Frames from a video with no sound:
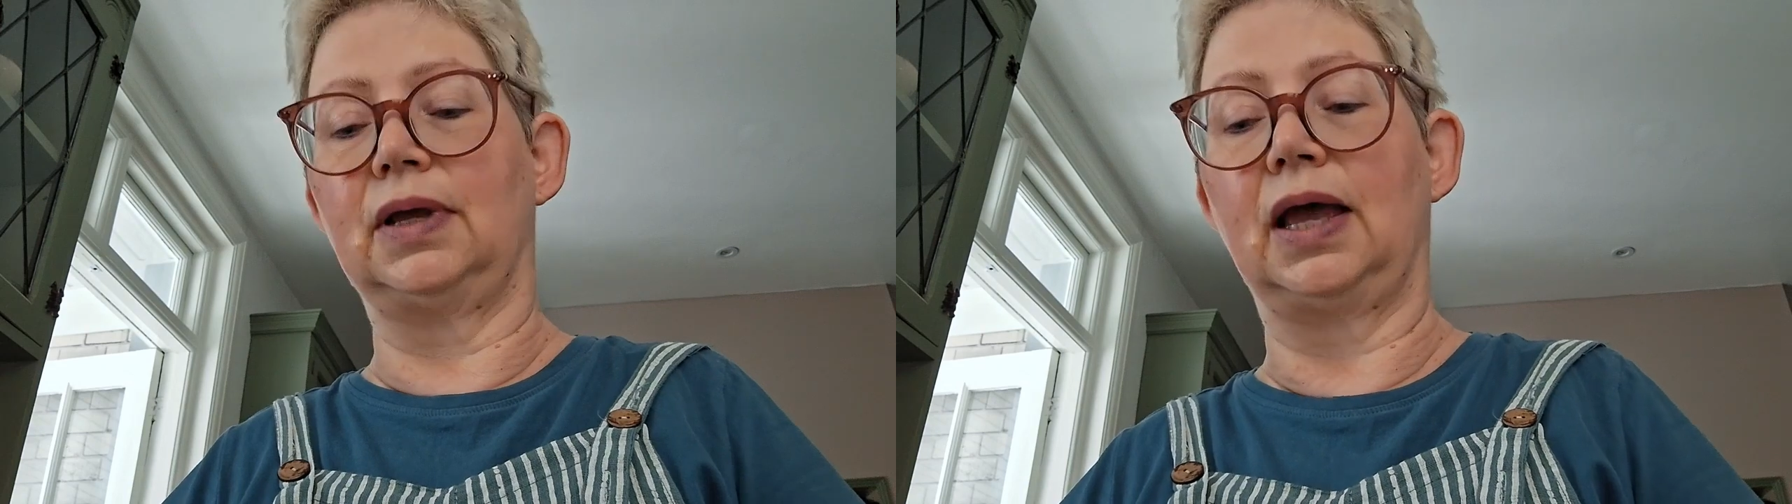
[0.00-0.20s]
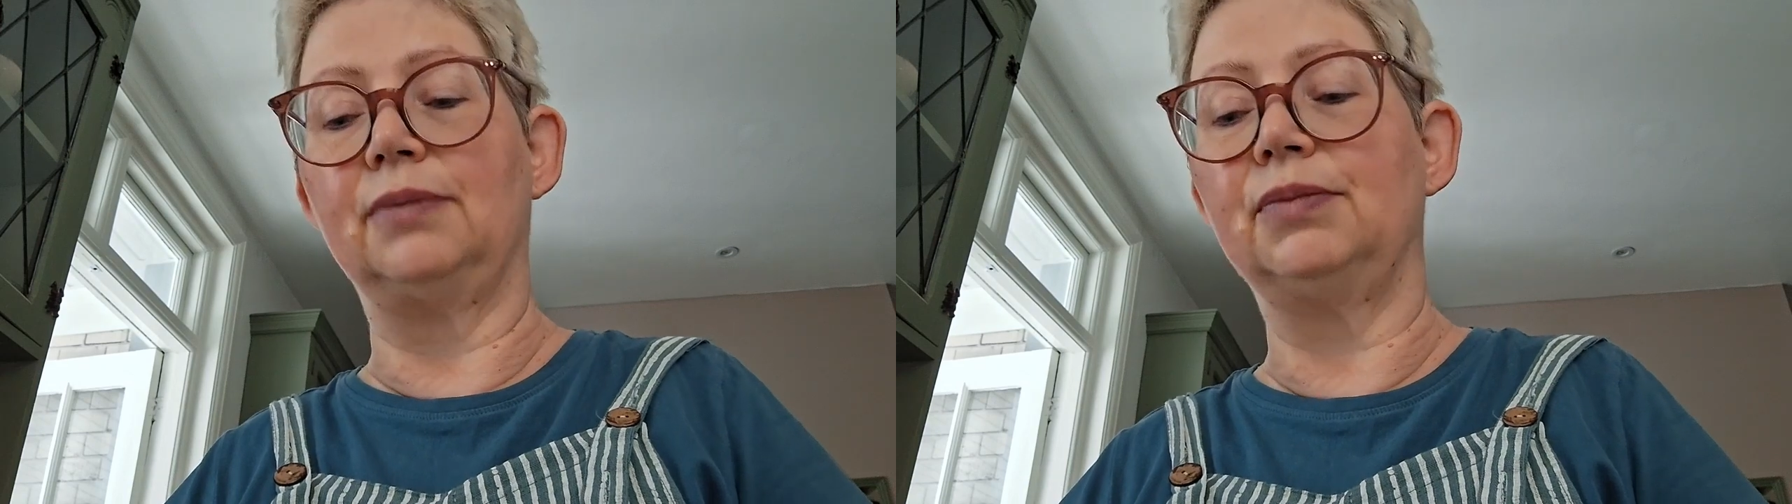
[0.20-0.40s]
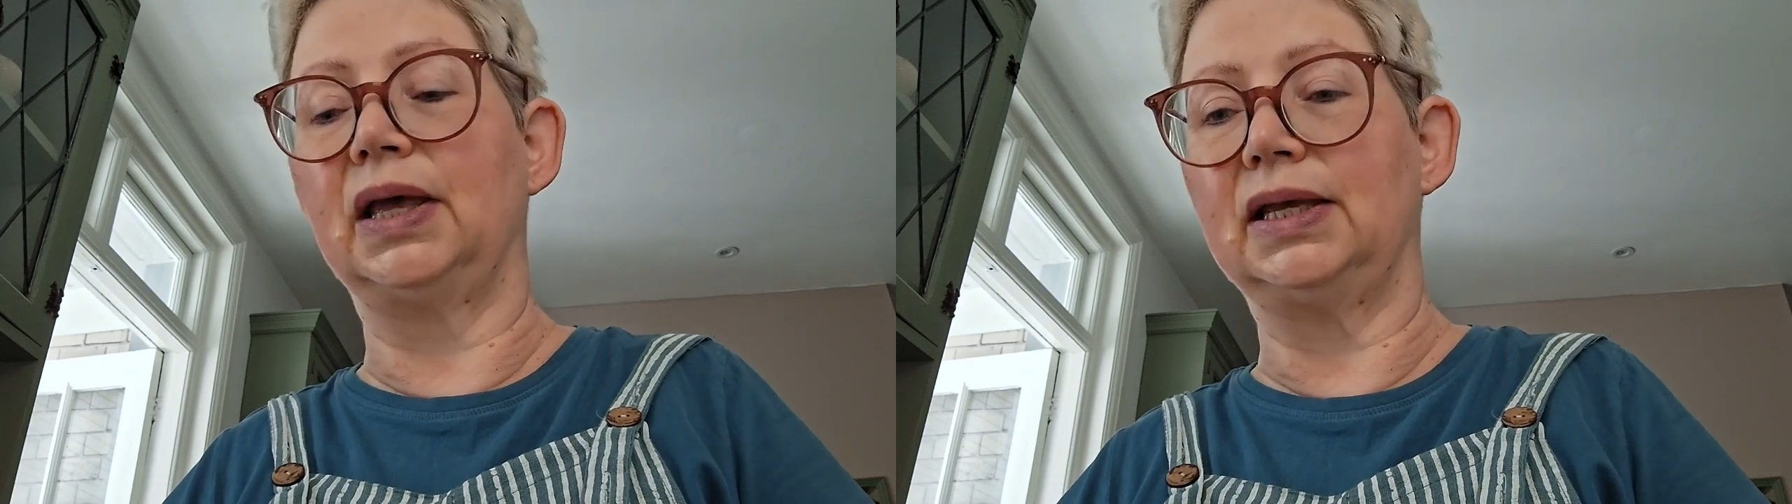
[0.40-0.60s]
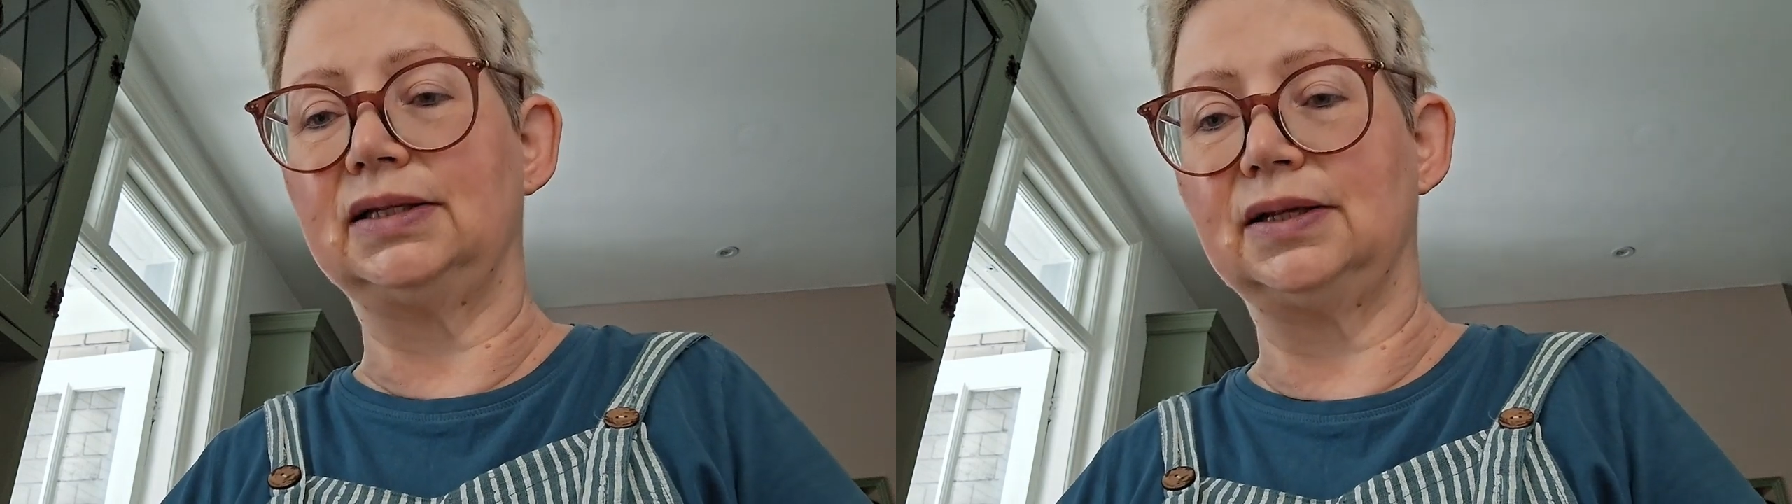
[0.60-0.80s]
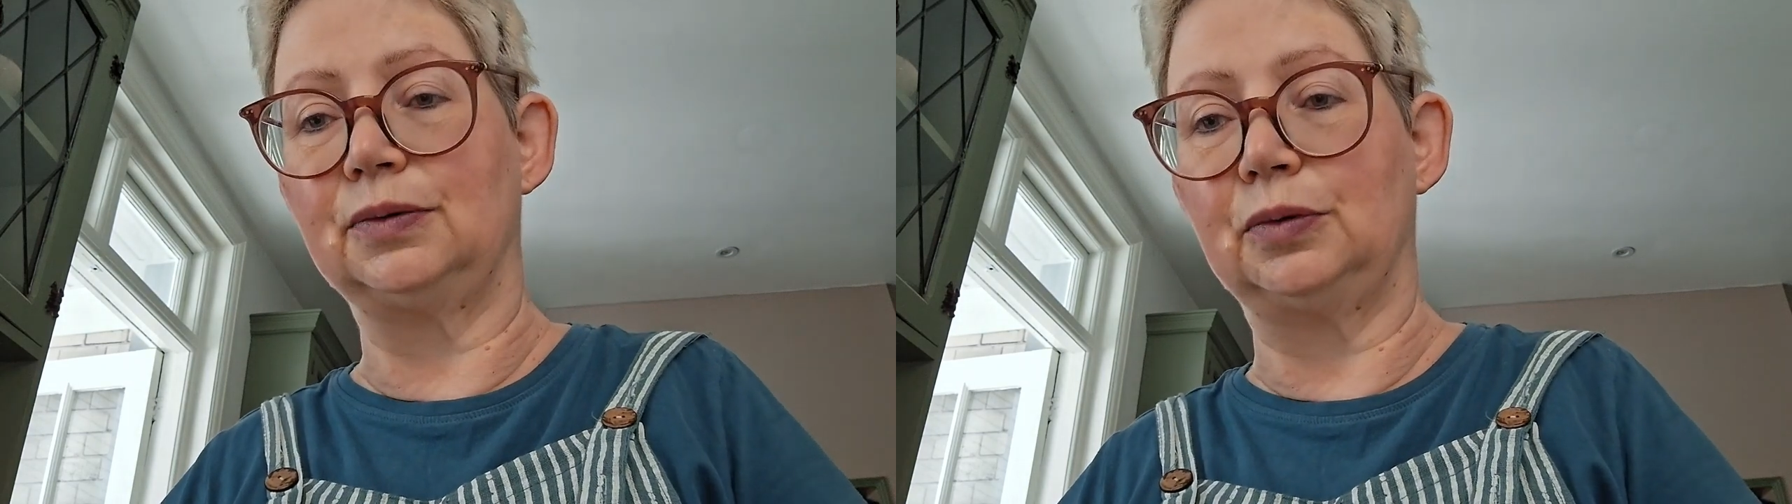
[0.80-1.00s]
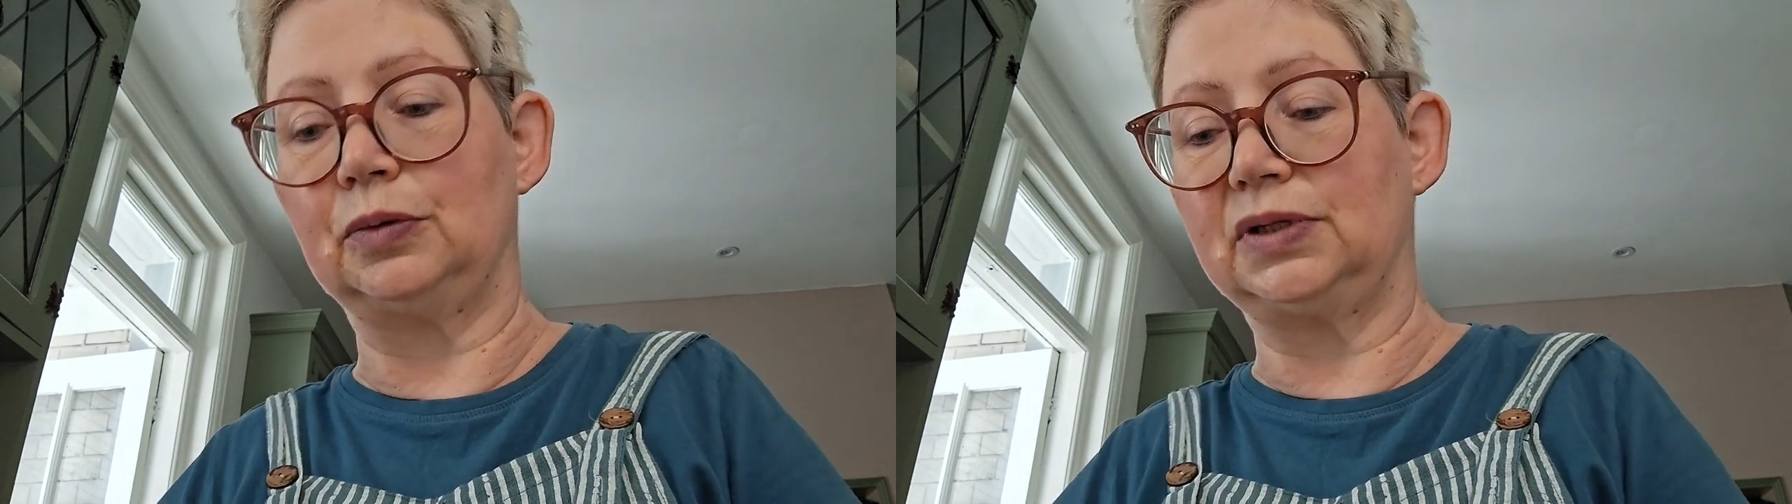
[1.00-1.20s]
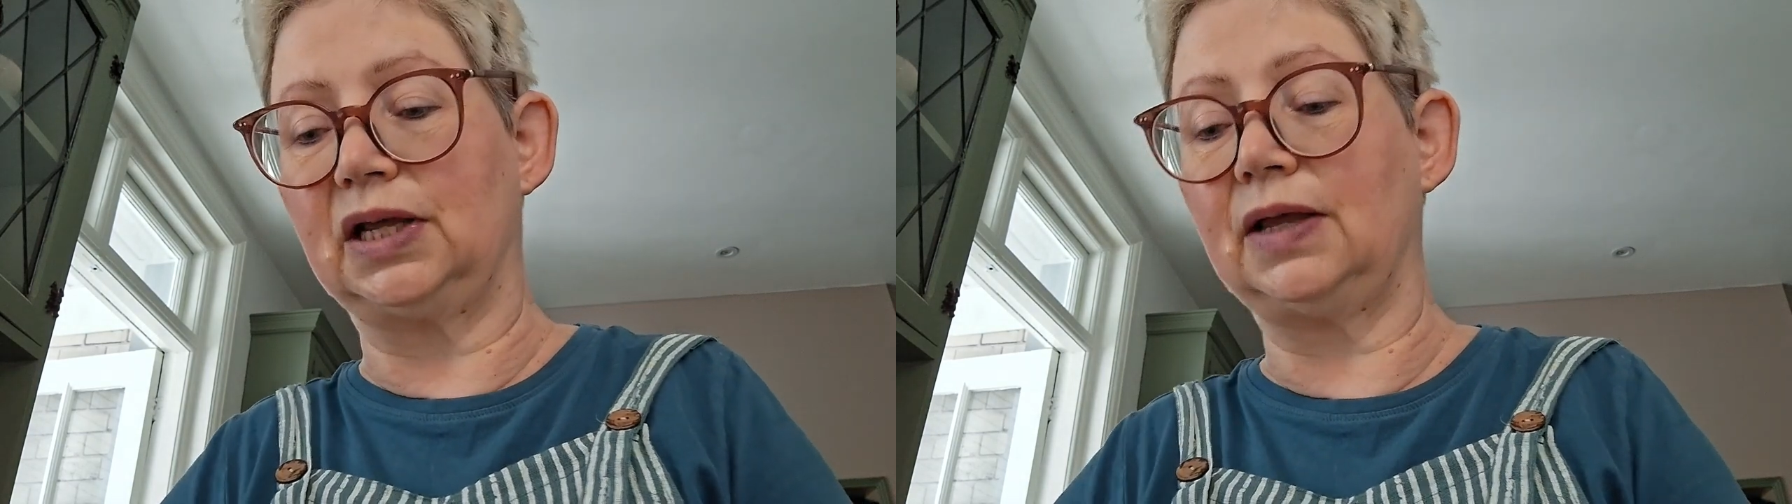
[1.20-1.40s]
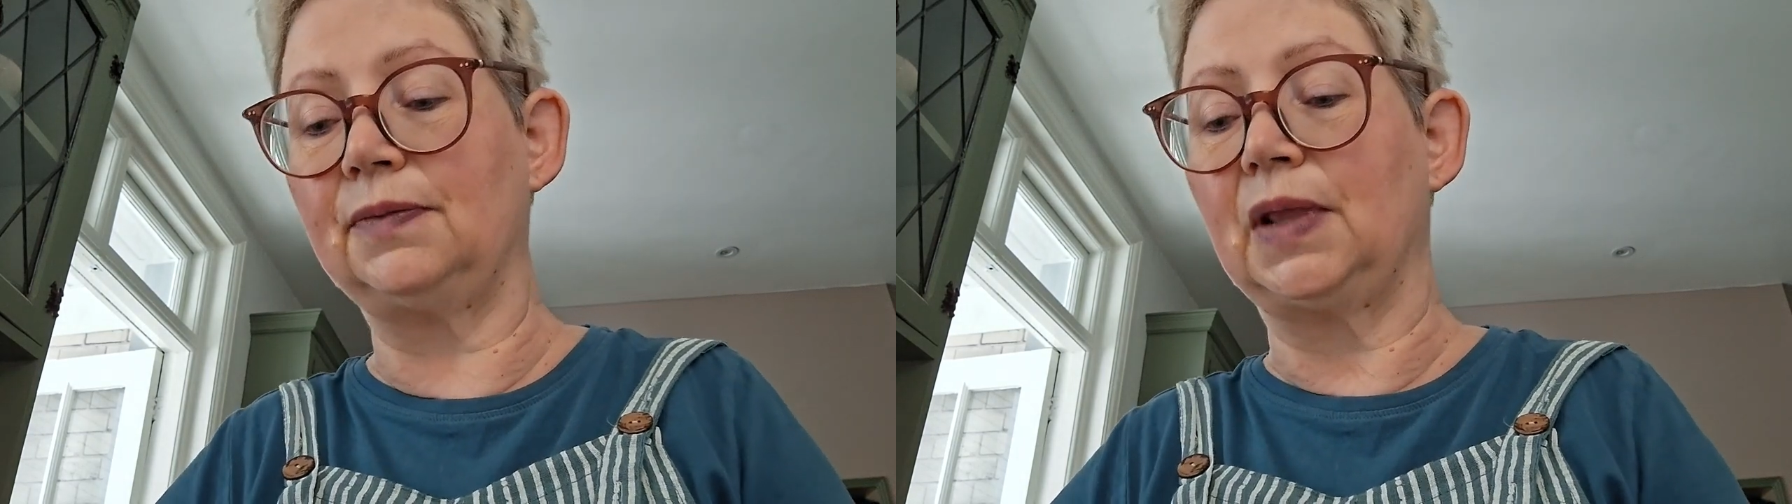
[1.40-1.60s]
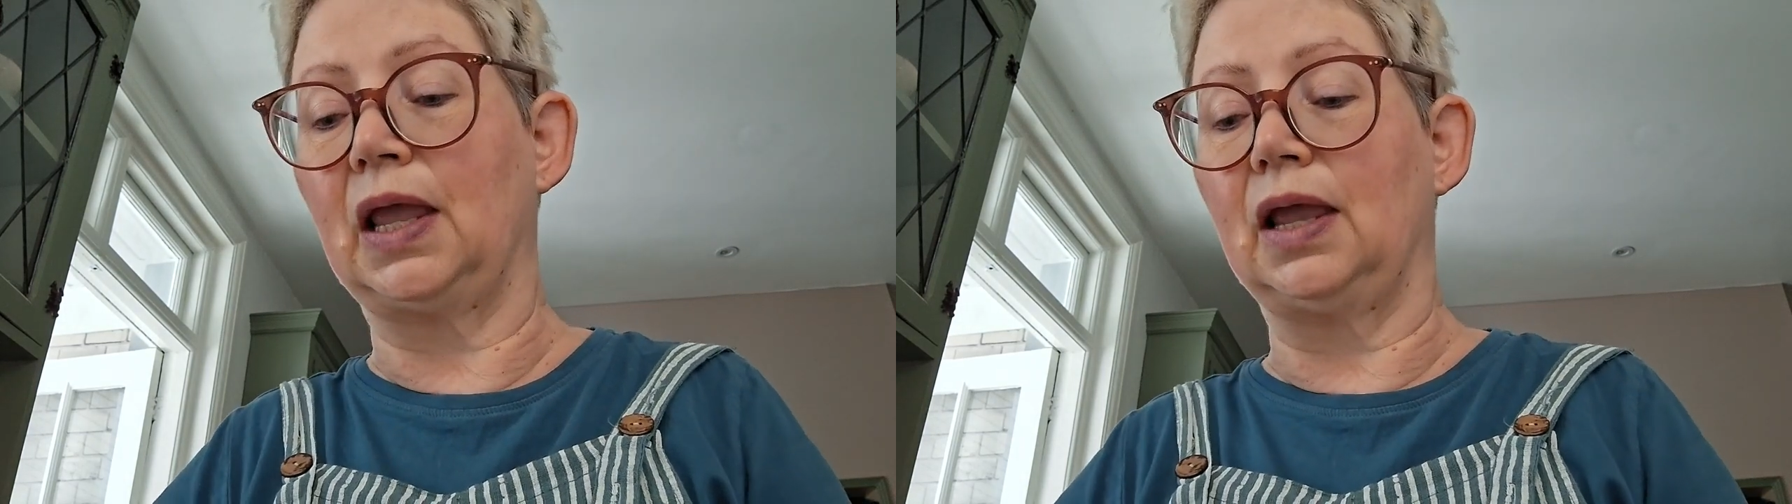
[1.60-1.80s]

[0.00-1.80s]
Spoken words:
handmade to order,